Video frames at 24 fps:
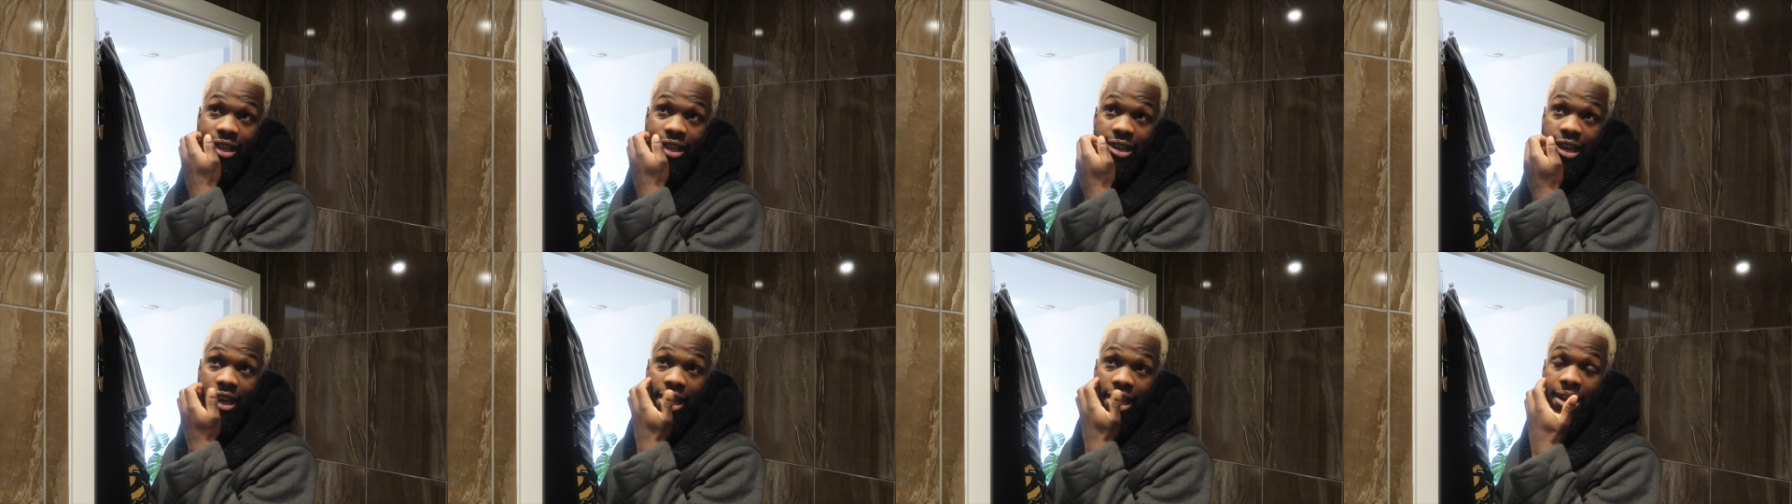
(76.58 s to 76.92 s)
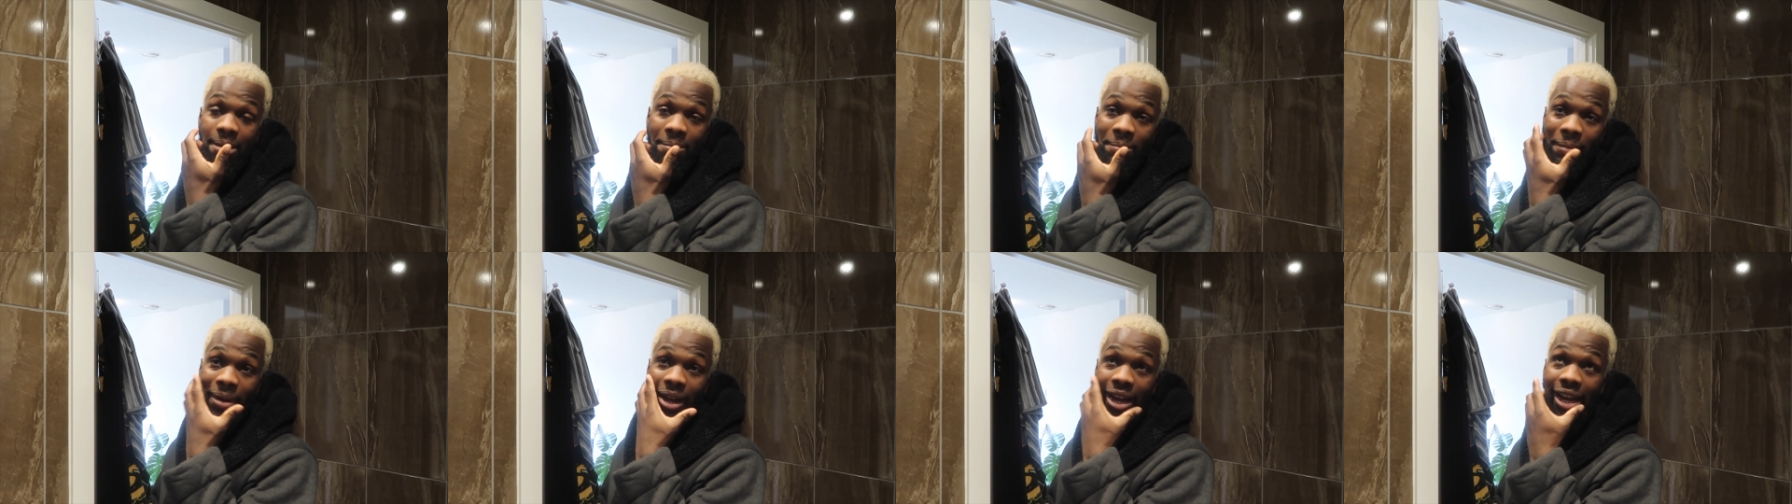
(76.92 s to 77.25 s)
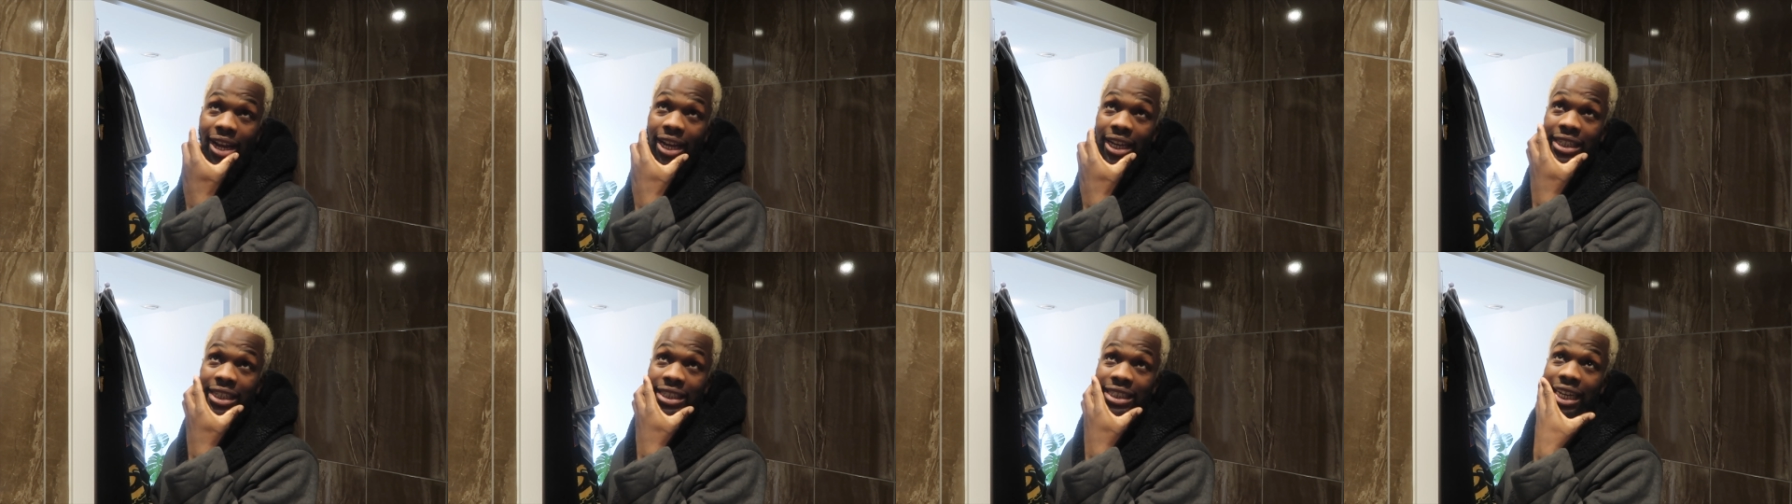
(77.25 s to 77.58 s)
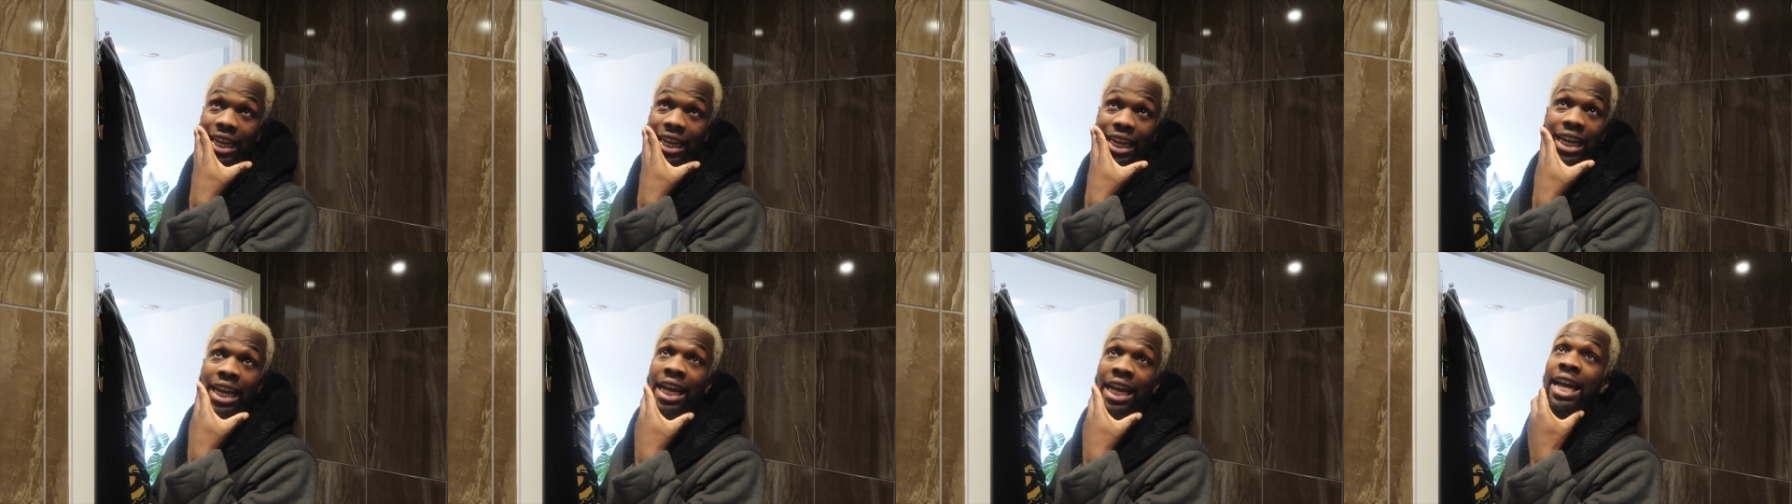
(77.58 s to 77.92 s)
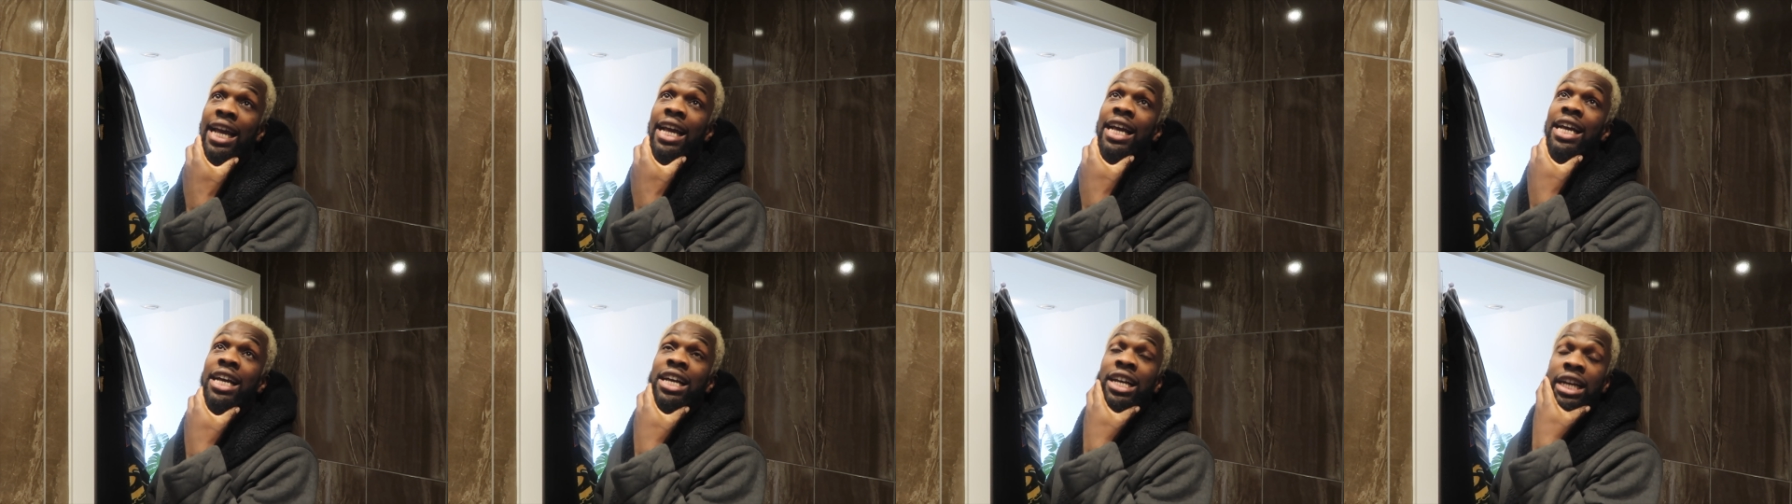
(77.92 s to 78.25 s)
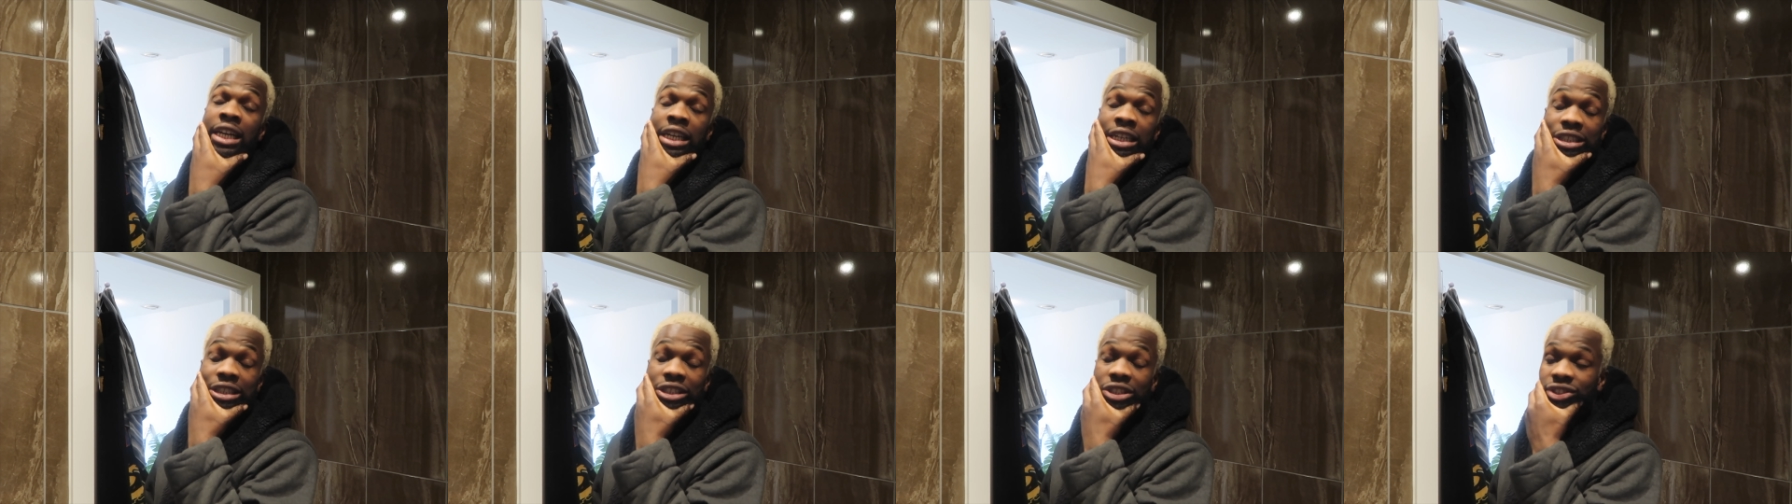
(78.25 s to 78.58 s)
need to get my day
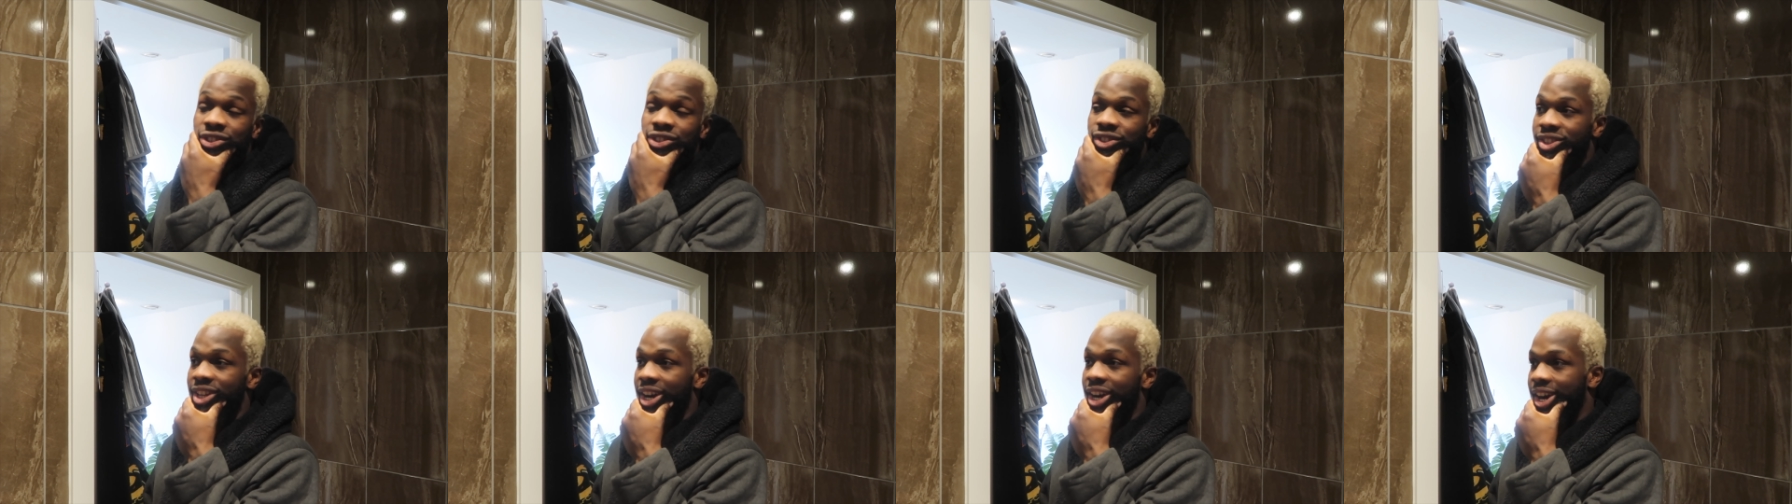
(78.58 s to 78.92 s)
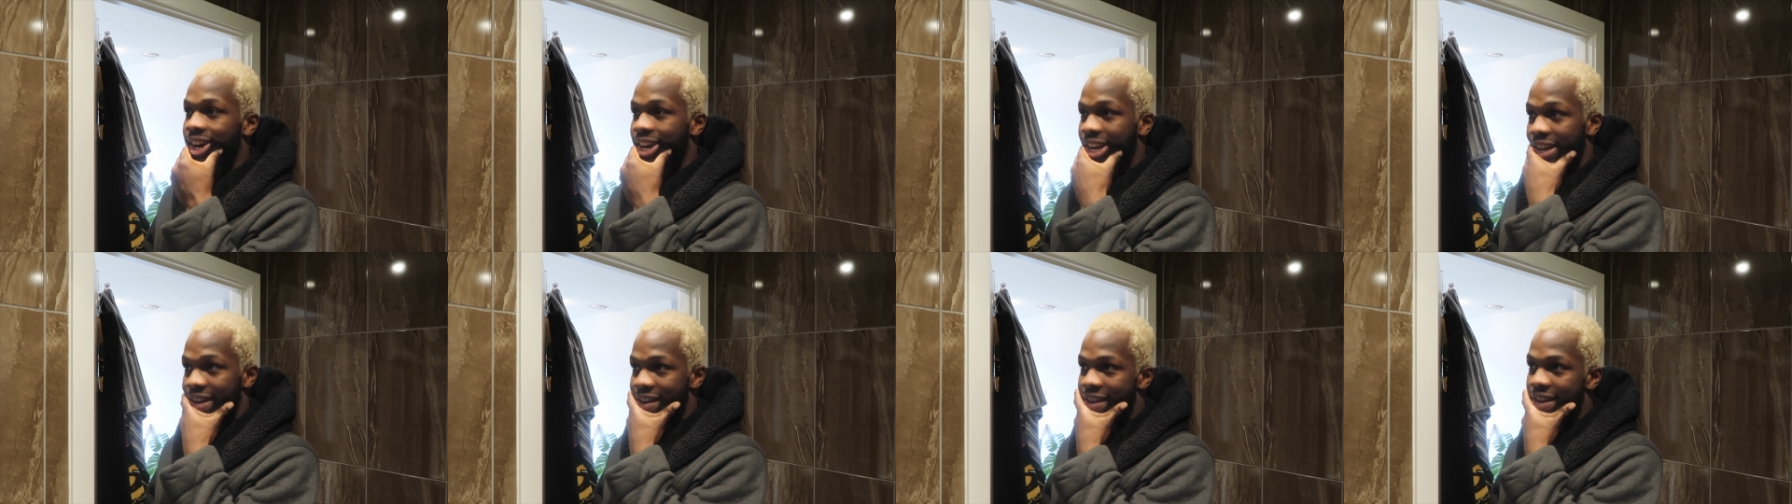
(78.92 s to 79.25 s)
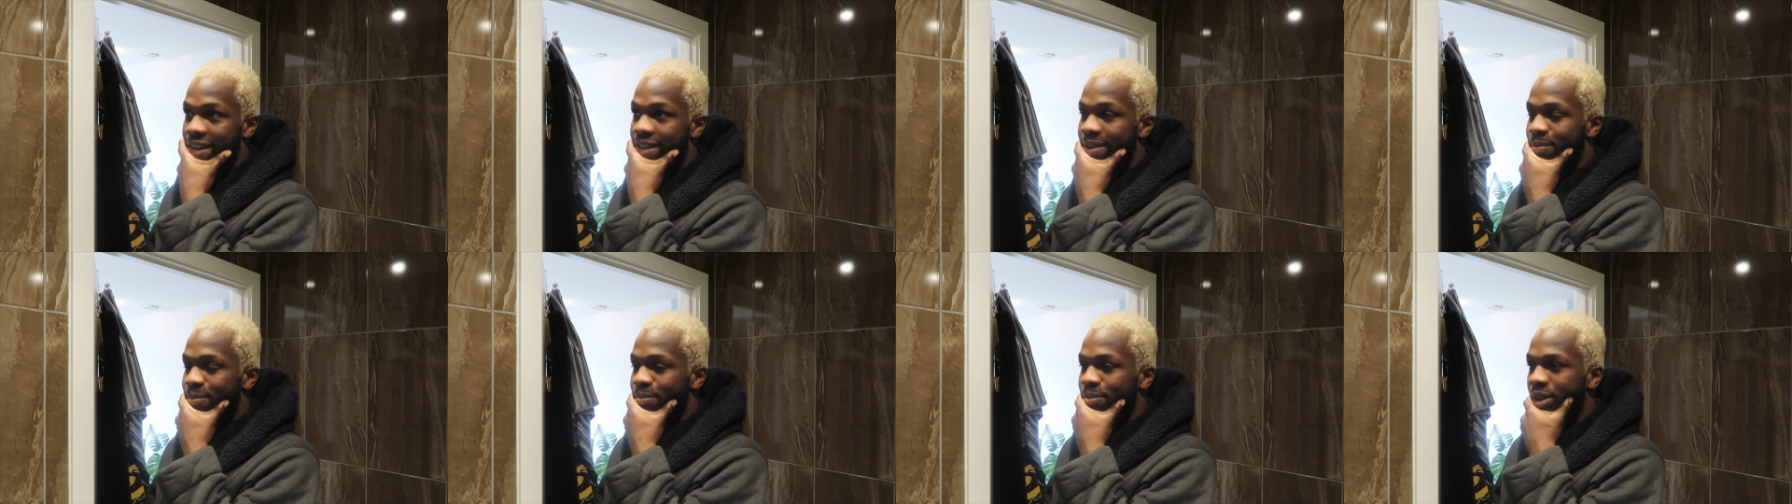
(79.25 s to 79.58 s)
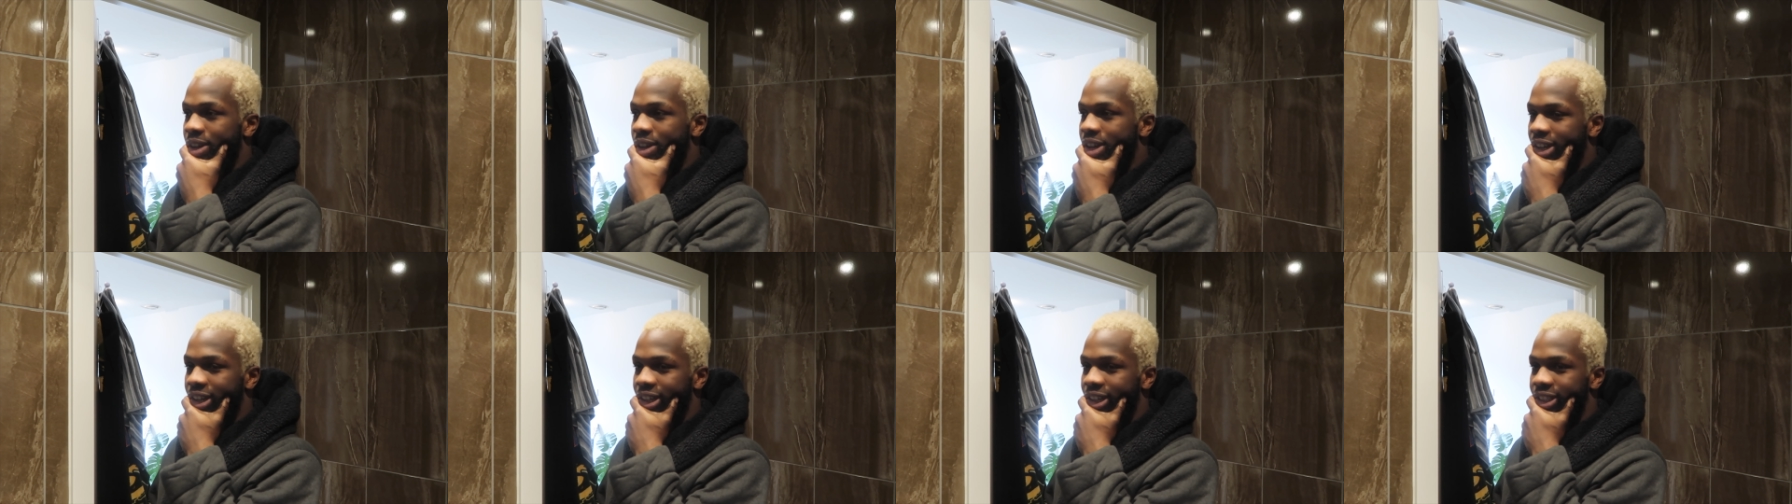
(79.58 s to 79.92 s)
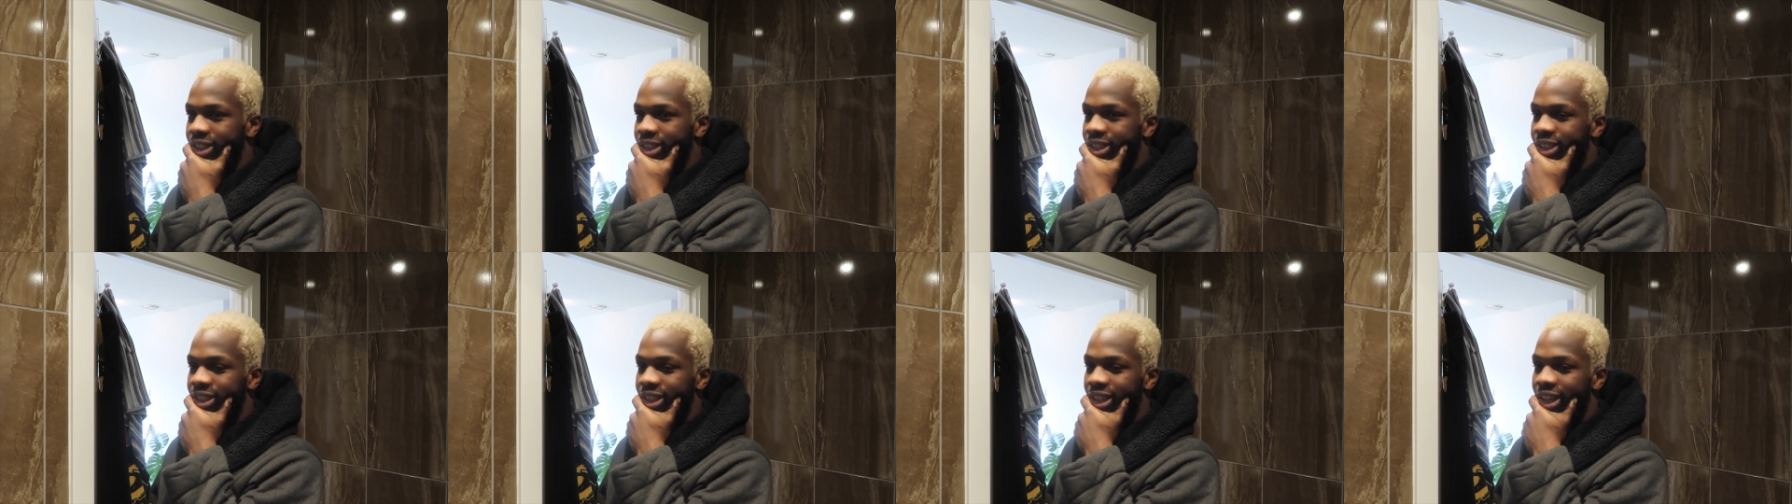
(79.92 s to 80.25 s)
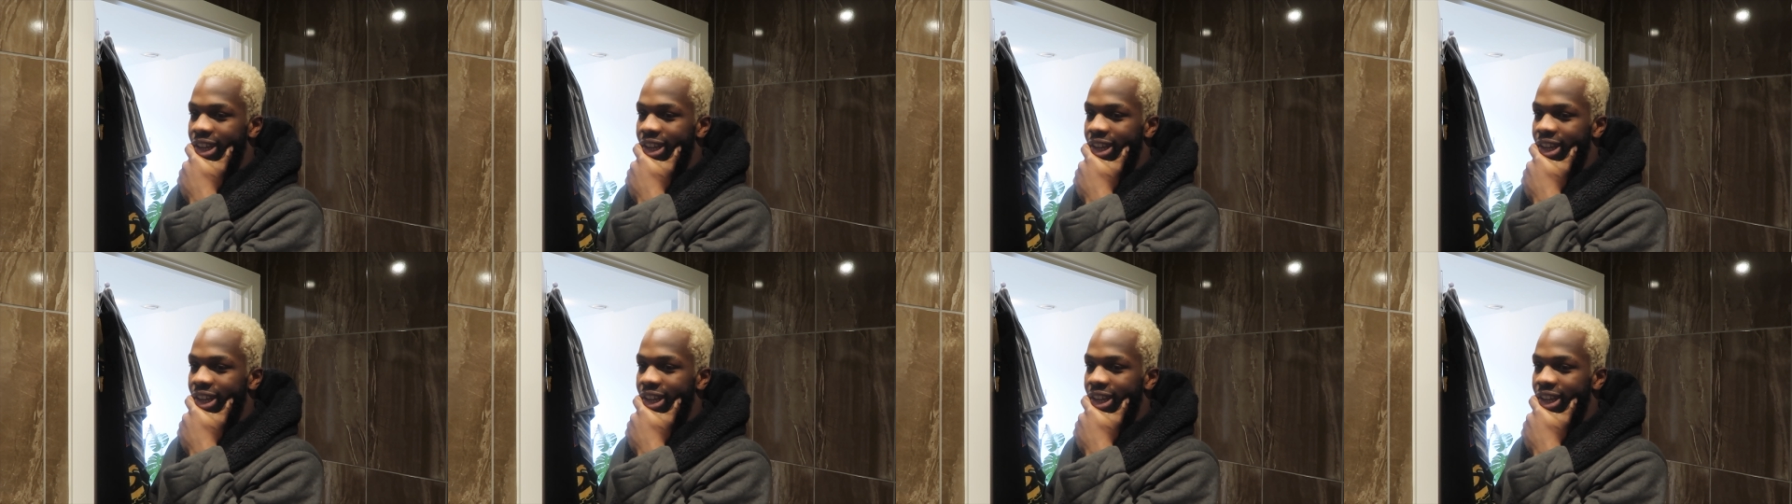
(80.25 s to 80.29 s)
started because